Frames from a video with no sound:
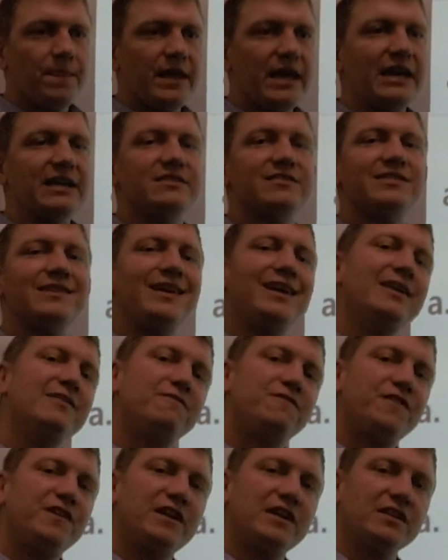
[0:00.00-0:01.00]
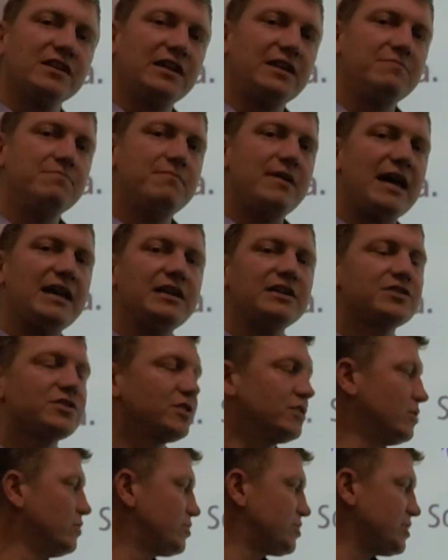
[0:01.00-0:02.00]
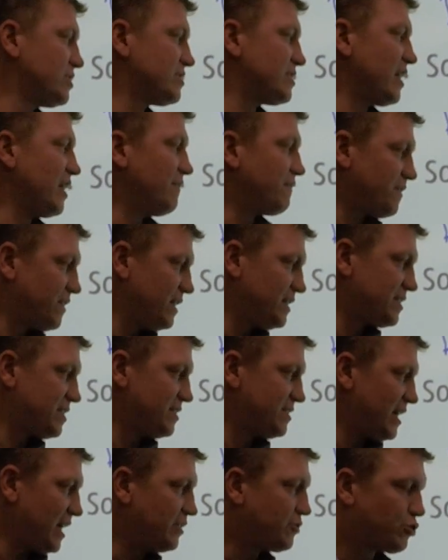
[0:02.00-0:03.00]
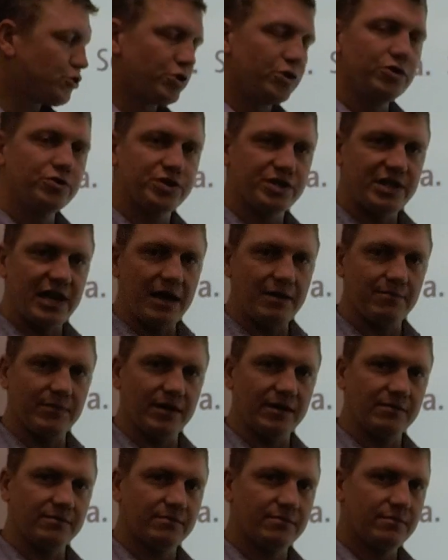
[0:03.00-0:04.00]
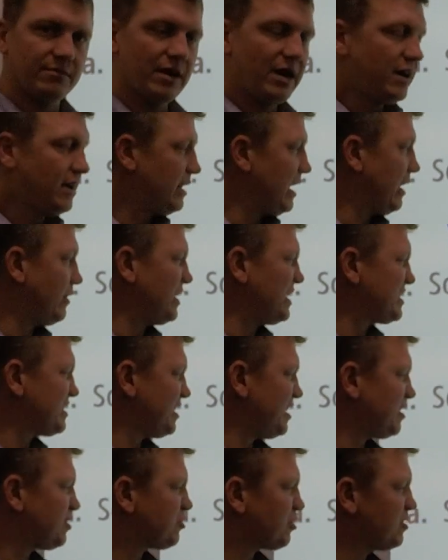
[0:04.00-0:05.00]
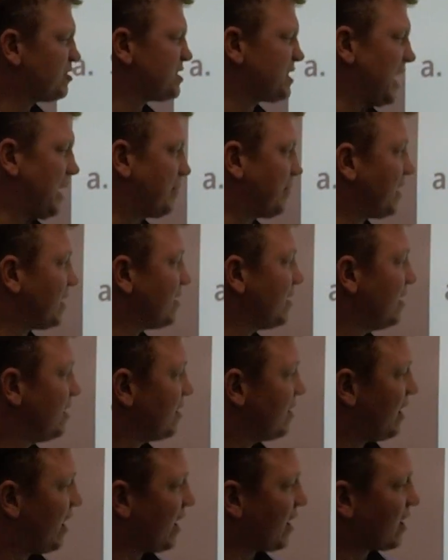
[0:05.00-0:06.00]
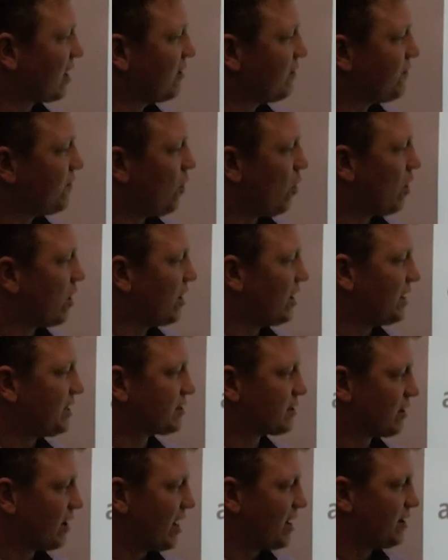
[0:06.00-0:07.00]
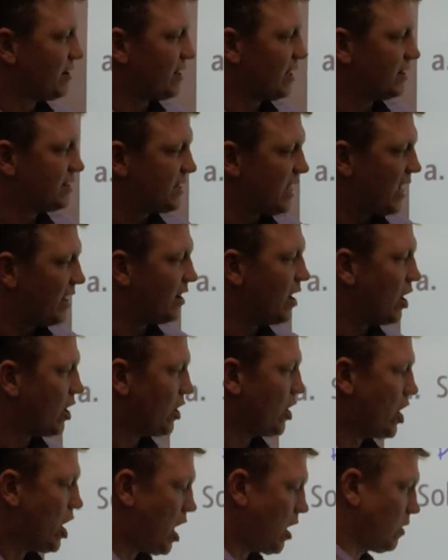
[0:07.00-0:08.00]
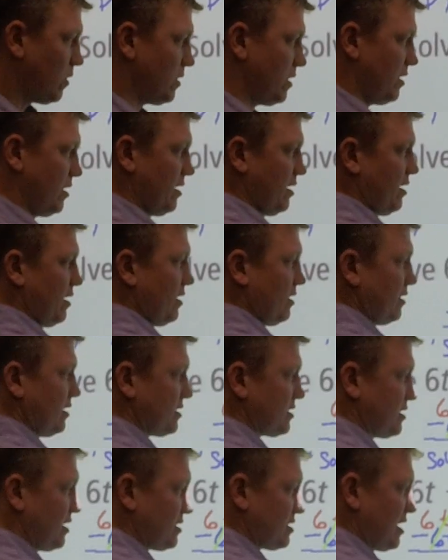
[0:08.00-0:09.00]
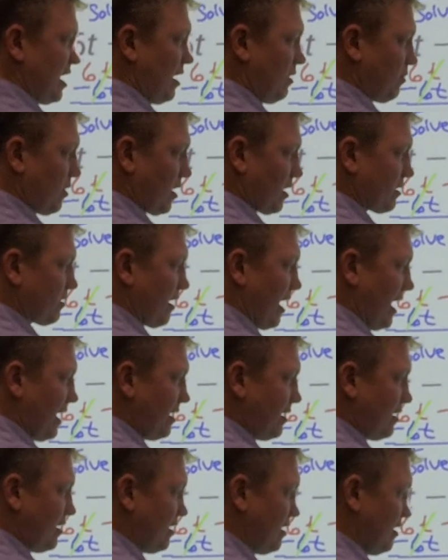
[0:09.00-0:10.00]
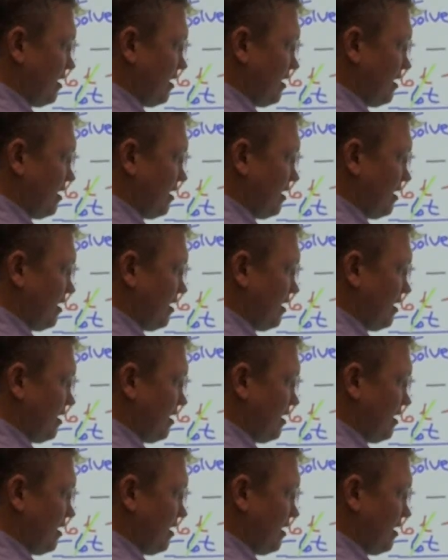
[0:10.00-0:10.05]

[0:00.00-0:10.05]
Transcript: It's infinitely many solutions if this is a true statement. Now, is it a true statement? Negative 4 is greater than 10. No, this does not work, right?